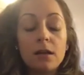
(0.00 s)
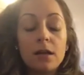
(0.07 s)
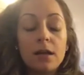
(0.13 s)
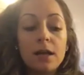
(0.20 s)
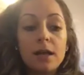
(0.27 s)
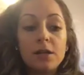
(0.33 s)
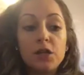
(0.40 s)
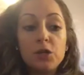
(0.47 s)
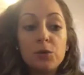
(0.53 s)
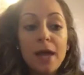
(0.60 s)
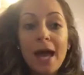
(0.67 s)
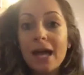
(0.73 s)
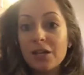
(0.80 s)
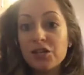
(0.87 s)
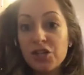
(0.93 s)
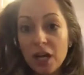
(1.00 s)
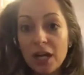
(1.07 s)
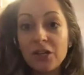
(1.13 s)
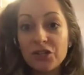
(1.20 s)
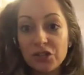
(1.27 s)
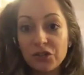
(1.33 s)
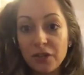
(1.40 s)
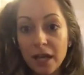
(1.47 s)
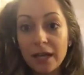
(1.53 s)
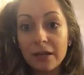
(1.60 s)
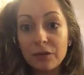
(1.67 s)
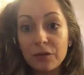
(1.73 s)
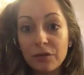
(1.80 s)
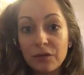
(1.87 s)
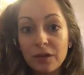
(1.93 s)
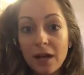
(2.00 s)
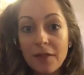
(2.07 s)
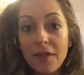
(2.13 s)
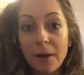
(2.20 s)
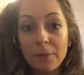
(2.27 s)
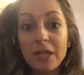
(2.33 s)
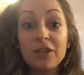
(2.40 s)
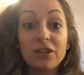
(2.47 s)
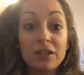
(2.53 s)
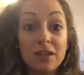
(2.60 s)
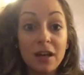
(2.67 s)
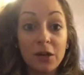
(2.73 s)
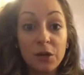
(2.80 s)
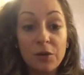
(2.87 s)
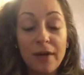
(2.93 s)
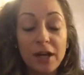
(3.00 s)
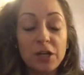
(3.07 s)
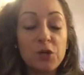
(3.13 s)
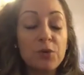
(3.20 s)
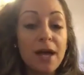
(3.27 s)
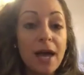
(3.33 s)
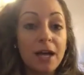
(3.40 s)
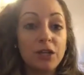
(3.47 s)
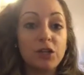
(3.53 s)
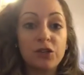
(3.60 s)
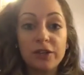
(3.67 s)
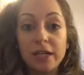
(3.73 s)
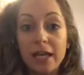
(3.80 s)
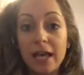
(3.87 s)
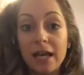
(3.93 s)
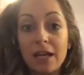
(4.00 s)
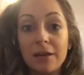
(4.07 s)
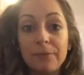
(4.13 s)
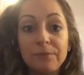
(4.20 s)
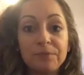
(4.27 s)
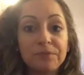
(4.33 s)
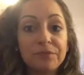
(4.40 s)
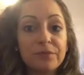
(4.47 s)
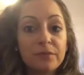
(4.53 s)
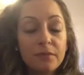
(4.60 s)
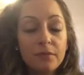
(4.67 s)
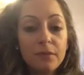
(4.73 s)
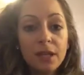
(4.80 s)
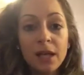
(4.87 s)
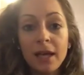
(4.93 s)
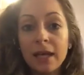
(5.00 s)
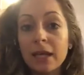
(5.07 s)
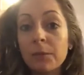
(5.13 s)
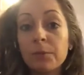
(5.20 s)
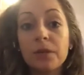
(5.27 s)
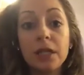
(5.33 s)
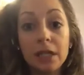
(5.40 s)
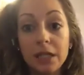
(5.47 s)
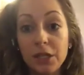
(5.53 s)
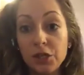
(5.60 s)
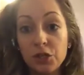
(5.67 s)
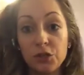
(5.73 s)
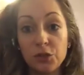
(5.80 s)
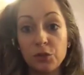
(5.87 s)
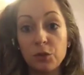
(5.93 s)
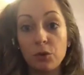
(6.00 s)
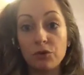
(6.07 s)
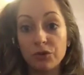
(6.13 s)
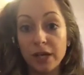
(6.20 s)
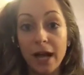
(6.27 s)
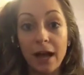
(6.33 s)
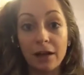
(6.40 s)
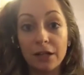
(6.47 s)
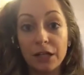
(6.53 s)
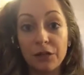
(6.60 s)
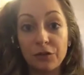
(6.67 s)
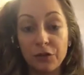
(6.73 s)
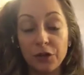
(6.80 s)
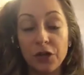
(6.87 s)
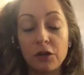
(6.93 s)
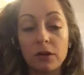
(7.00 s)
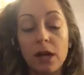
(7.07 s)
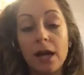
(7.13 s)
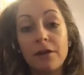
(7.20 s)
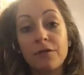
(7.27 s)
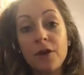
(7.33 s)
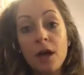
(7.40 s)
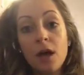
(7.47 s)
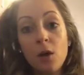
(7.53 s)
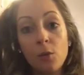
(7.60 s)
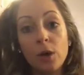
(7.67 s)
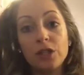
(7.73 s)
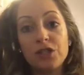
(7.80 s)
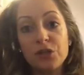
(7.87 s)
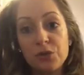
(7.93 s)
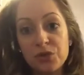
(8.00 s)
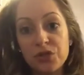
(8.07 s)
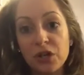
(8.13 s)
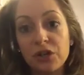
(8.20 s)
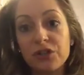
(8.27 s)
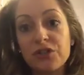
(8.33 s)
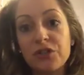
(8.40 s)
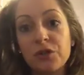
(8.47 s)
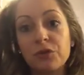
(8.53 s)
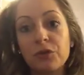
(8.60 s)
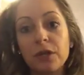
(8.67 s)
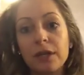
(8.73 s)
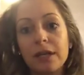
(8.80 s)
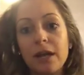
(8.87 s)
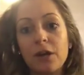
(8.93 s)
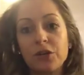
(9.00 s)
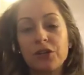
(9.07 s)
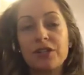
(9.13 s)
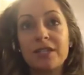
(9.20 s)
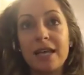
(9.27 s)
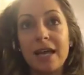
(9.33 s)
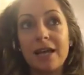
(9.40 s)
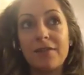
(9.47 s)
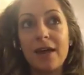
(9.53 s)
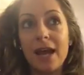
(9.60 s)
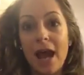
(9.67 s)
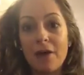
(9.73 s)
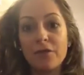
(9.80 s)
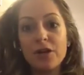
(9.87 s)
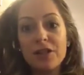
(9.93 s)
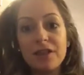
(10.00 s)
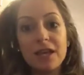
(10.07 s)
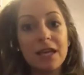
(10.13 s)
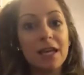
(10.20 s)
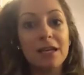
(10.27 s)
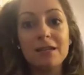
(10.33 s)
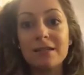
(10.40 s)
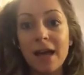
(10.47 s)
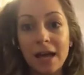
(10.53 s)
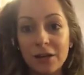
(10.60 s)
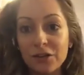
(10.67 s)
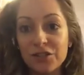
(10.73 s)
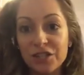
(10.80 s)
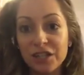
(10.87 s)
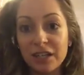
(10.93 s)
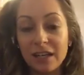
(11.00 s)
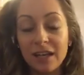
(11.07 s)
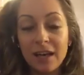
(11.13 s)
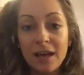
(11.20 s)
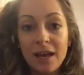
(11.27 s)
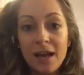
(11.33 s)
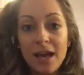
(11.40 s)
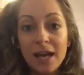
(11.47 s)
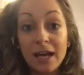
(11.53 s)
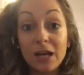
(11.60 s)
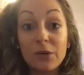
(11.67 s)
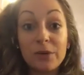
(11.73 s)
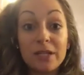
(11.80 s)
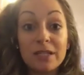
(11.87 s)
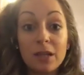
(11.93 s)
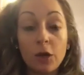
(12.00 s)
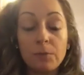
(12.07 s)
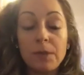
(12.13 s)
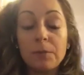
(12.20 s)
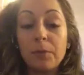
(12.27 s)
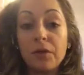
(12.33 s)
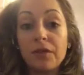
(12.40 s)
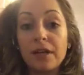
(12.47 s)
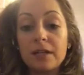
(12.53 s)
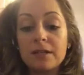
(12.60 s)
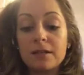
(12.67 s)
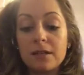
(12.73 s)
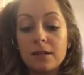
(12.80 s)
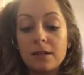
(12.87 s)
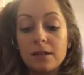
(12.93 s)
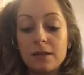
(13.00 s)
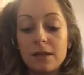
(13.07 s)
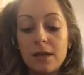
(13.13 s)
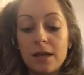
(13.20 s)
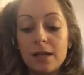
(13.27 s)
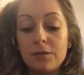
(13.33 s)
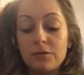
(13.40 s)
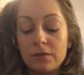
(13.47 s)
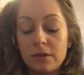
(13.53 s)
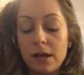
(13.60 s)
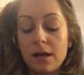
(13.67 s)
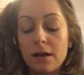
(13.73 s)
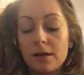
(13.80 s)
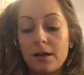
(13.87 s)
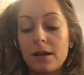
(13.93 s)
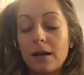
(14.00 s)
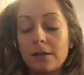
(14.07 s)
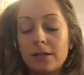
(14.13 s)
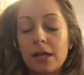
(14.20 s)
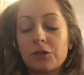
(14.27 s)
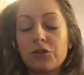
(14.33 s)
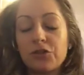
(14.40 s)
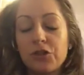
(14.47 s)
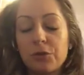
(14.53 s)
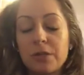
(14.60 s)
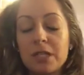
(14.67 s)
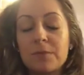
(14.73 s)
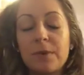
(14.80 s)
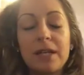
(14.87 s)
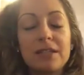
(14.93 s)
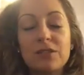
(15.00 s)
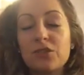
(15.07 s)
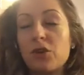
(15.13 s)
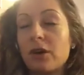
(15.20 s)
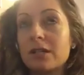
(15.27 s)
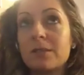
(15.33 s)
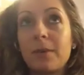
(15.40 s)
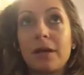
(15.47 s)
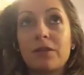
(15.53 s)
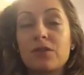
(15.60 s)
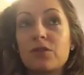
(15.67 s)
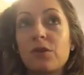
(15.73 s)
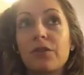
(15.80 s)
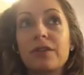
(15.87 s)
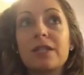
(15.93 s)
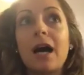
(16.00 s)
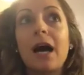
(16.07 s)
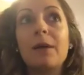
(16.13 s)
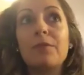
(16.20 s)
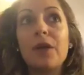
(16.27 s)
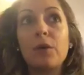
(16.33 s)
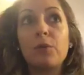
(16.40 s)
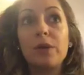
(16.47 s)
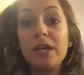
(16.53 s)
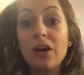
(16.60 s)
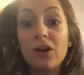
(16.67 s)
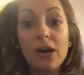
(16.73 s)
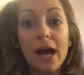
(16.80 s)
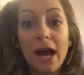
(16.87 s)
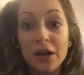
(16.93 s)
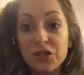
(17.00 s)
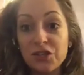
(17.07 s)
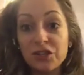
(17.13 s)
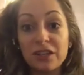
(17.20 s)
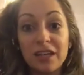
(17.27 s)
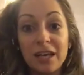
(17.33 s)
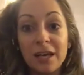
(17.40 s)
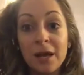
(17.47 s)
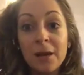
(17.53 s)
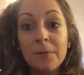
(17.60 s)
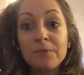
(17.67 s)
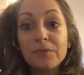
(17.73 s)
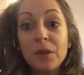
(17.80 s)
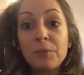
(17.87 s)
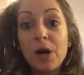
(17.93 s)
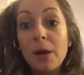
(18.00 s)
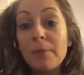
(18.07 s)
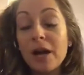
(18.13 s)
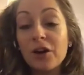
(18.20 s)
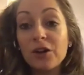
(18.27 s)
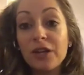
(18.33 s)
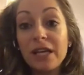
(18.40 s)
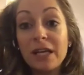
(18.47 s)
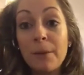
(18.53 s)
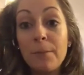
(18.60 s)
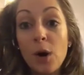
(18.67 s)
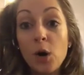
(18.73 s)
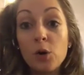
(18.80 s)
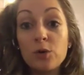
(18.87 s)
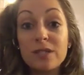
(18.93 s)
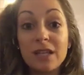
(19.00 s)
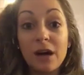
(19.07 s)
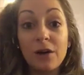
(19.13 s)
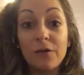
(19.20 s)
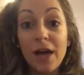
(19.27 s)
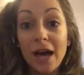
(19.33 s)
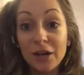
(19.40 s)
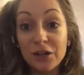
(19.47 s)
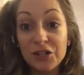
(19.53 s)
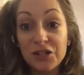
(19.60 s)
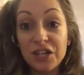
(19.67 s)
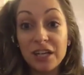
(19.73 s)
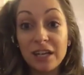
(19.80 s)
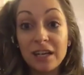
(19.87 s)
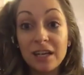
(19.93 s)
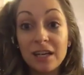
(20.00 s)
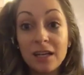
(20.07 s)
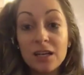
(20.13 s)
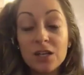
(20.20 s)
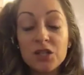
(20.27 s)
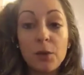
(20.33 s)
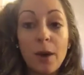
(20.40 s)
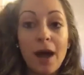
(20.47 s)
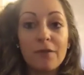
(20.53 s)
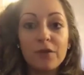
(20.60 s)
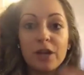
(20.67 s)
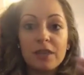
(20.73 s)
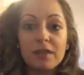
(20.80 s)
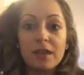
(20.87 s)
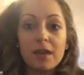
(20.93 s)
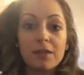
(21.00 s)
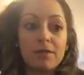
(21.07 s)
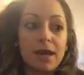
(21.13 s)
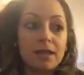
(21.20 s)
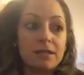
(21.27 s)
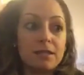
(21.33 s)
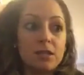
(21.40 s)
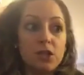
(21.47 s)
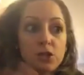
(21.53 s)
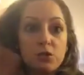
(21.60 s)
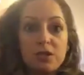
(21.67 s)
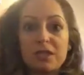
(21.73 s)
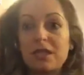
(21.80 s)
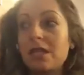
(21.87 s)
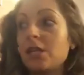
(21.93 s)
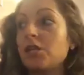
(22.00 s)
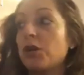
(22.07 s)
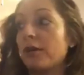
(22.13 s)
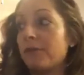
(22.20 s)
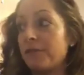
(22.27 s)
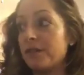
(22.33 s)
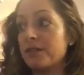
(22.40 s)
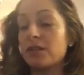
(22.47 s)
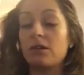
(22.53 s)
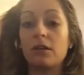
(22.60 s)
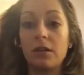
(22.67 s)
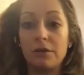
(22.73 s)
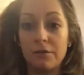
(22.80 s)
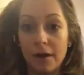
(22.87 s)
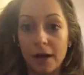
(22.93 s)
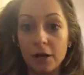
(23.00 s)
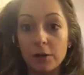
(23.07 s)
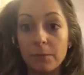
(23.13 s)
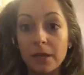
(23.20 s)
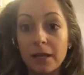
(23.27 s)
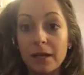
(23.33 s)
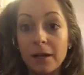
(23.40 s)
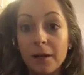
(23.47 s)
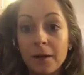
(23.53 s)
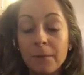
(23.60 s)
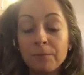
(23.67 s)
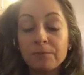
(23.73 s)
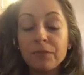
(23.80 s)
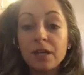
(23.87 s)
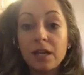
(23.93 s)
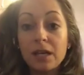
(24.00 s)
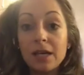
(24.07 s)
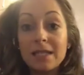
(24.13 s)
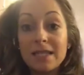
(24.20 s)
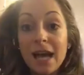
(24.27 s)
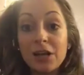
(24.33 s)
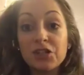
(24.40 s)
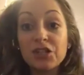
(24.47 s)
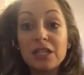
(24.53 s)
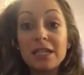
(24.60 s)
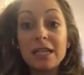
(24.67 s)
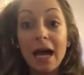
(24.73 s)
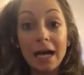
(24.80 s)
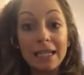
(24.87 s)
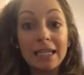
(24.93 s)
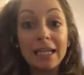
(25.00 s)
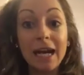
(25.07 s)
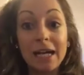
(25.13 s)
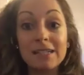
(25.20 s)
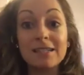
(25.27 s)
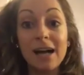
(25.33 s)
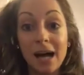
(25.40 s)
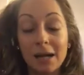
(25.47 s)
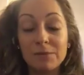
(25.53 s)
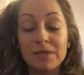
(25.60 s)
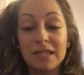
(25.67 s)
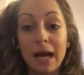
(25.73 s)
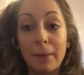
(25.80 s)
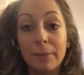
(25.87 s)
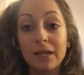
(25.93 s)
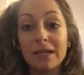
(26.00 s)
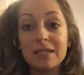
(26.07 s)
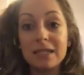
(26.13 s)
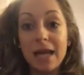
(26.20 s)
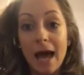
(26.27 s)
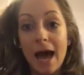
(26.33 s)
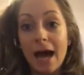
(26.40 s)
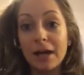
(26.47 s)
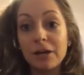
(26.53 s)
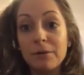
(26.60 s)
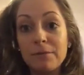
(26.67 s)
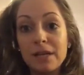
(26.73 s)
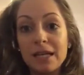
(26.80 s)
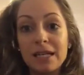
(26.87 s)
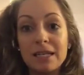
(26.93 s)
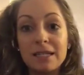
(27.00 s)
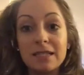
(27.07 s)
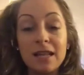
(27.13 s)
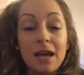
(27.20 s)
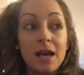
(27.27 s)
you can change your life. And I'm here to tell you that you can create a completely new reality for your life once you start to really understand that everything is energy. And I always tell people this, and Dr. Joe Dispenza talks about this all the time, that we are actually primarily composed of energy. So everything that you see in your physical environment, it's actually 99 times that, because an atom is